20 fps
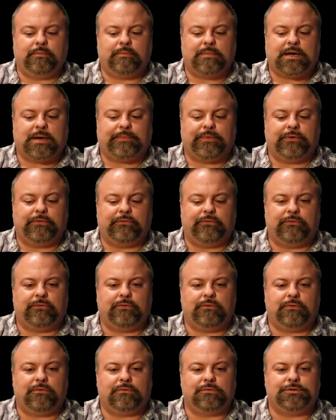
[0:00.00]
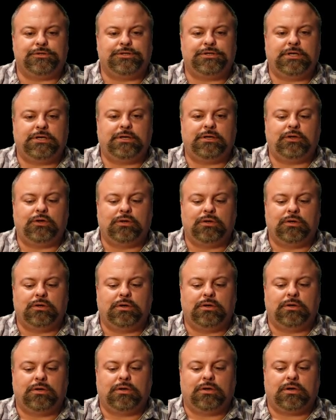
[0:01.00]
mapping to G,
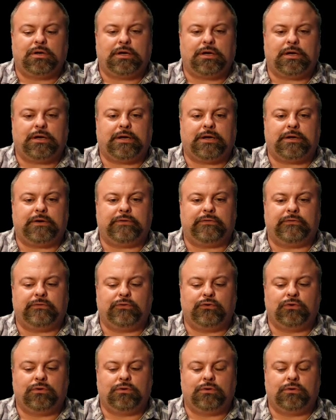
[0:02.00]
and